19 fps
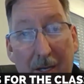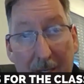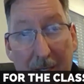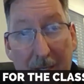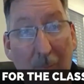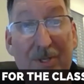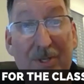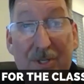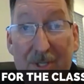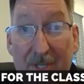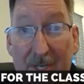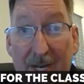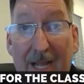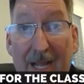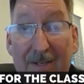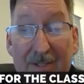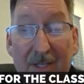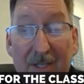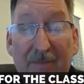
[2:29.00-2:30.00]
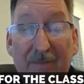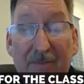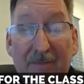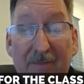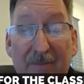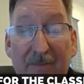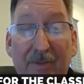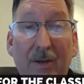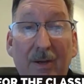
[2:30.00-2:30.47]
which is an
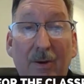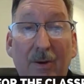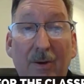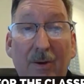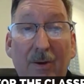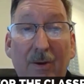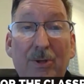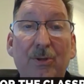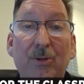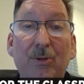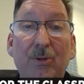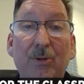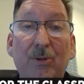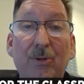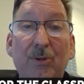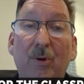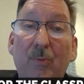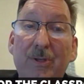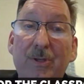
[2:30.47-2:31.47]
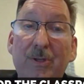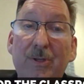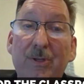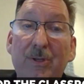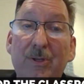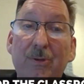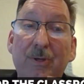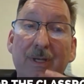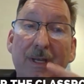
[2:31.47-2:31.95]
activity, or you can do what we
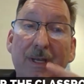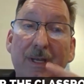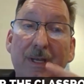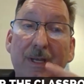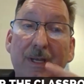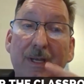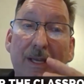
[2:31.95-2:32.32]
do